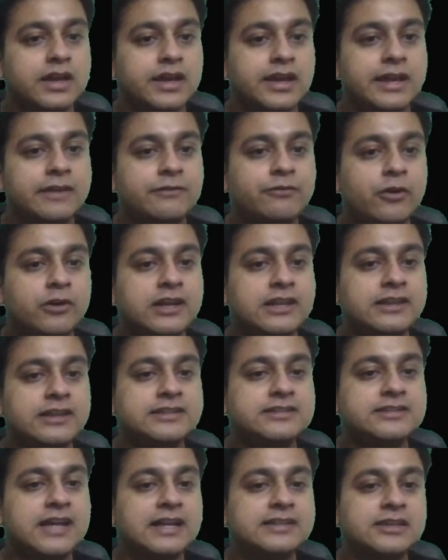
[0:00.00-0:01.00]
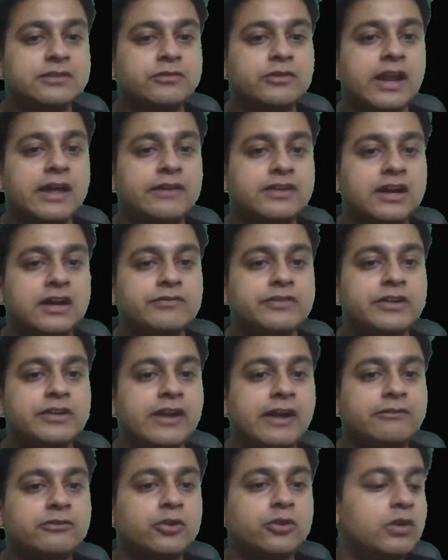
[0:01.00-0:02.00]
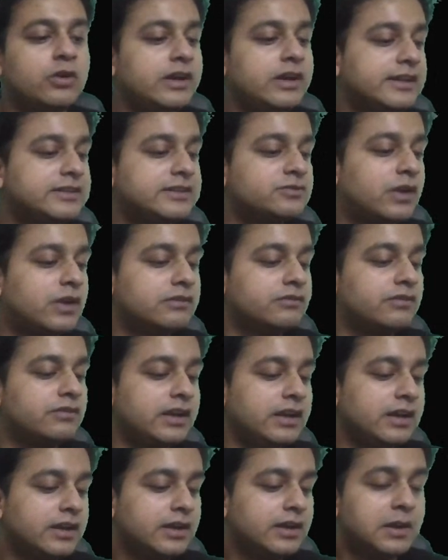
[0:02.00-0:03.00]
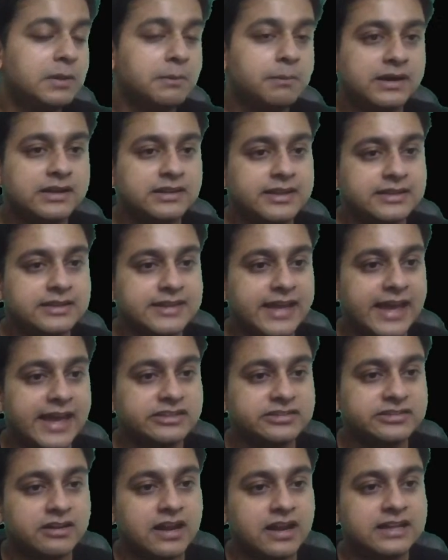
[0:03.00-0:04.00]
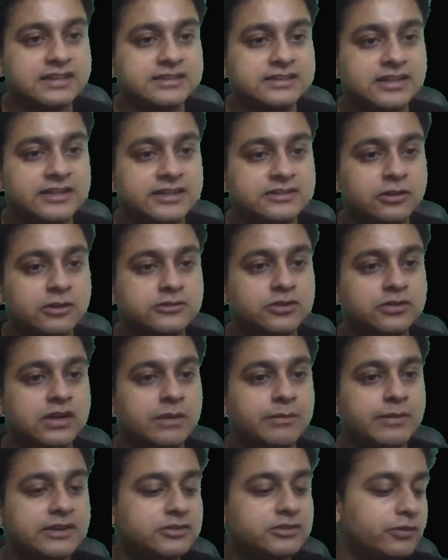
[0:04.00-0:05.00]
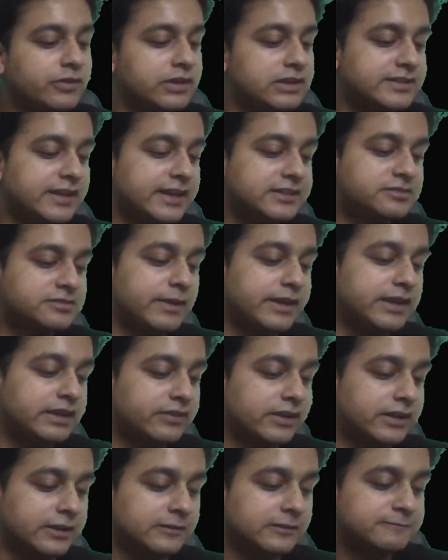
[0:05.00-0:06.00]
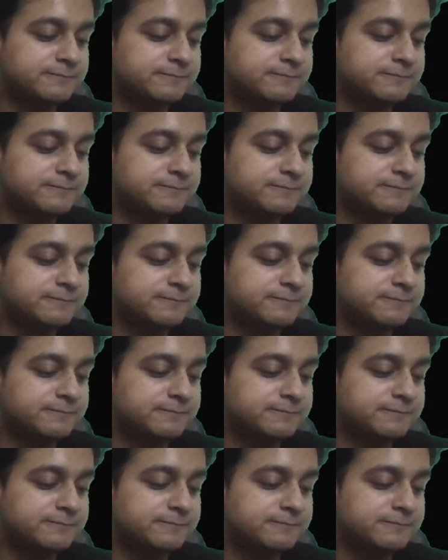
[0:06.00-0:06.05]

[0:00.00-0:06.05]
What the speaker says: If only this answer would have come, we would have told it is 1 1. But this extra answer is also coming, so we'll say it's many one.